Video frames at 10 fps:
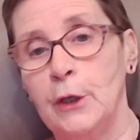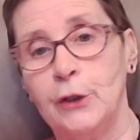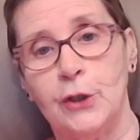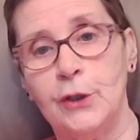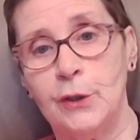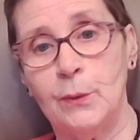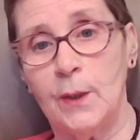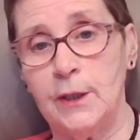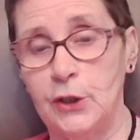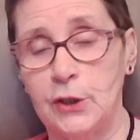just as
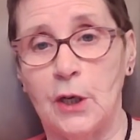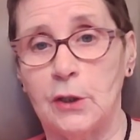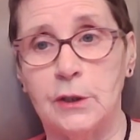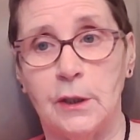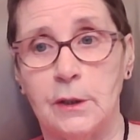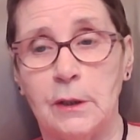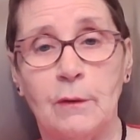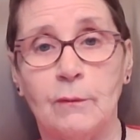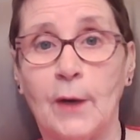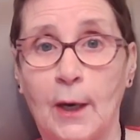when you started
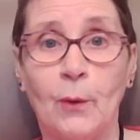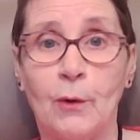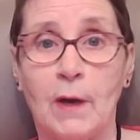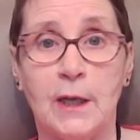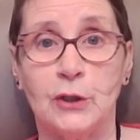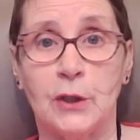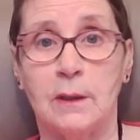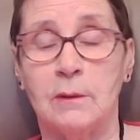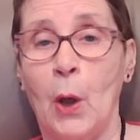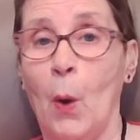flower
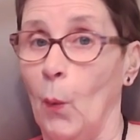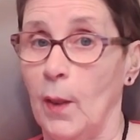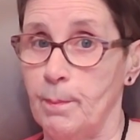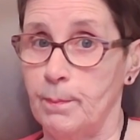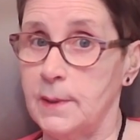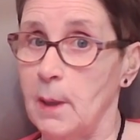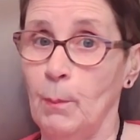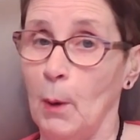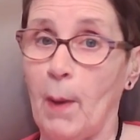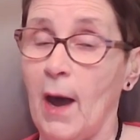arranging with a
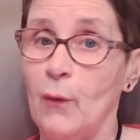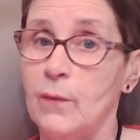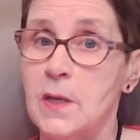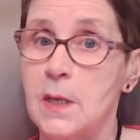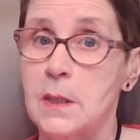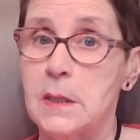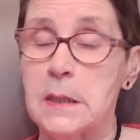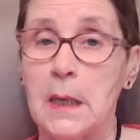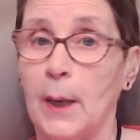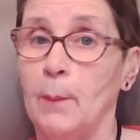simple pair of scissors
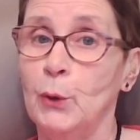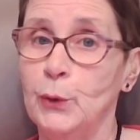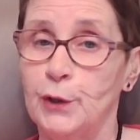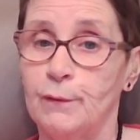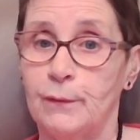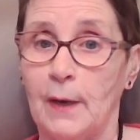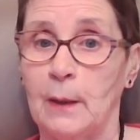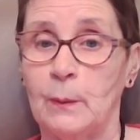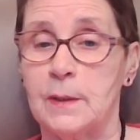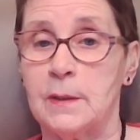and a bunch of
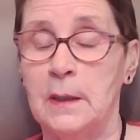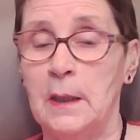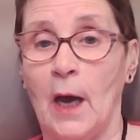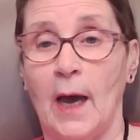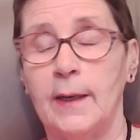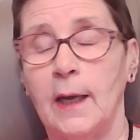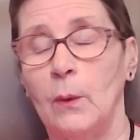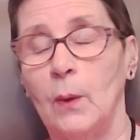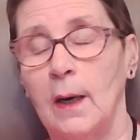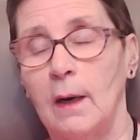flowers, and
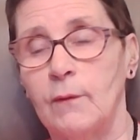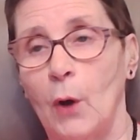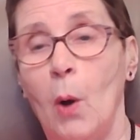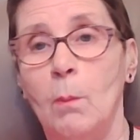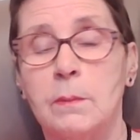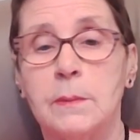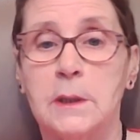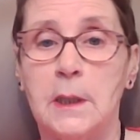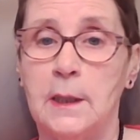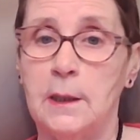now have
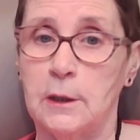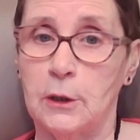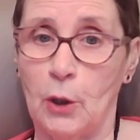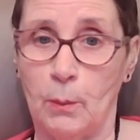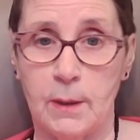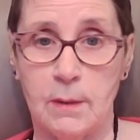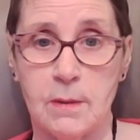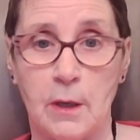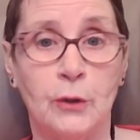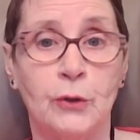umpteen
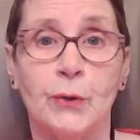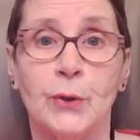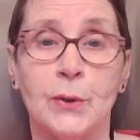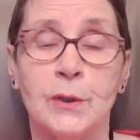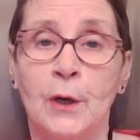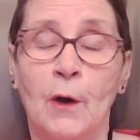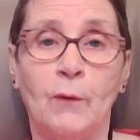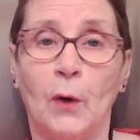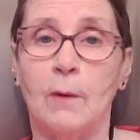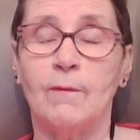cupboards and drawers
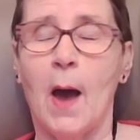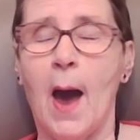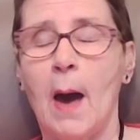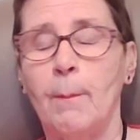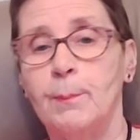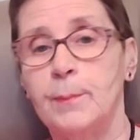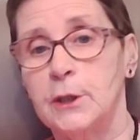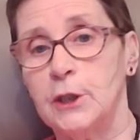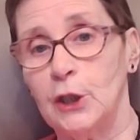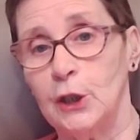full of
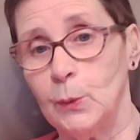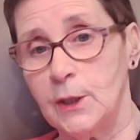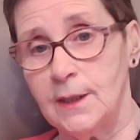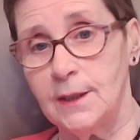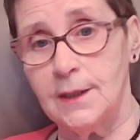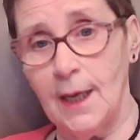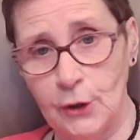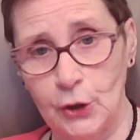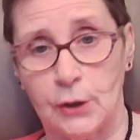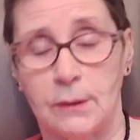absolute
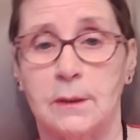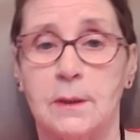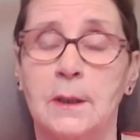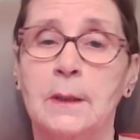essentials